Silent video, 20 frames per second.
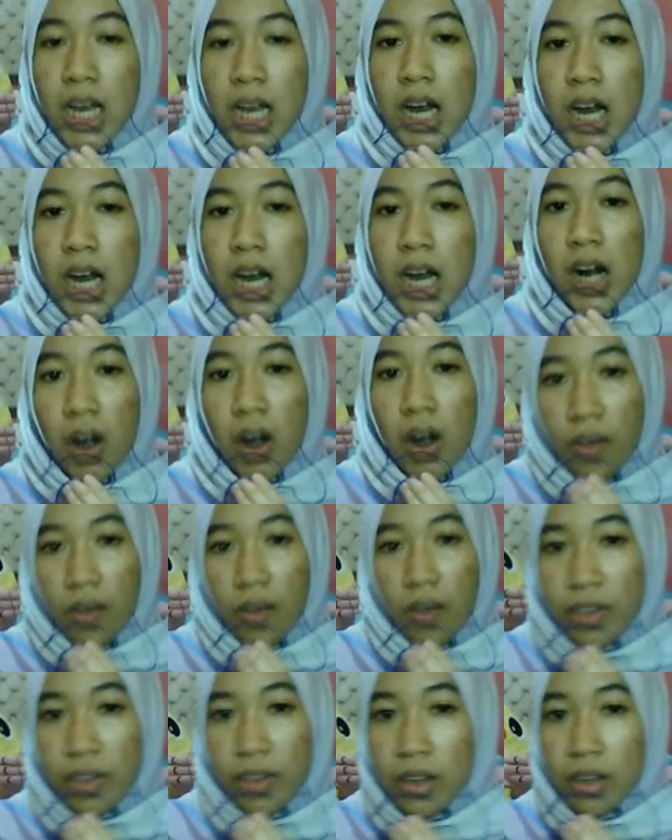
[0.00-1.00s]
are
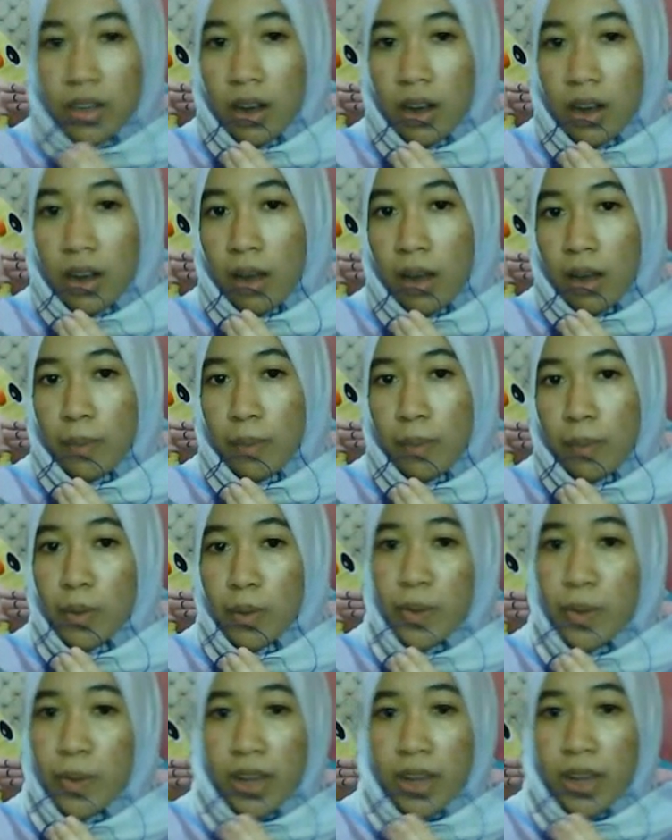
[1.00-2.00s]
often
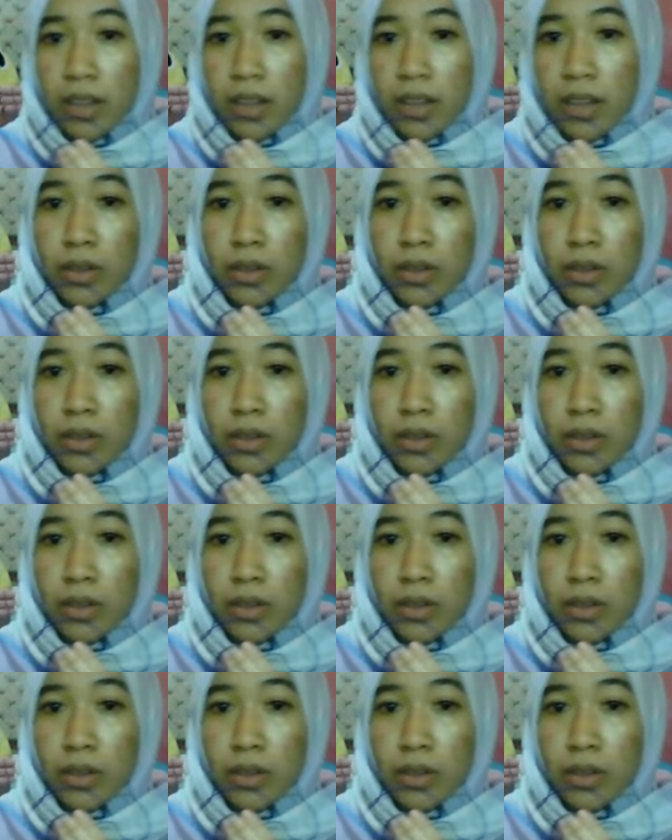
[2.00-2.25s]
appropriate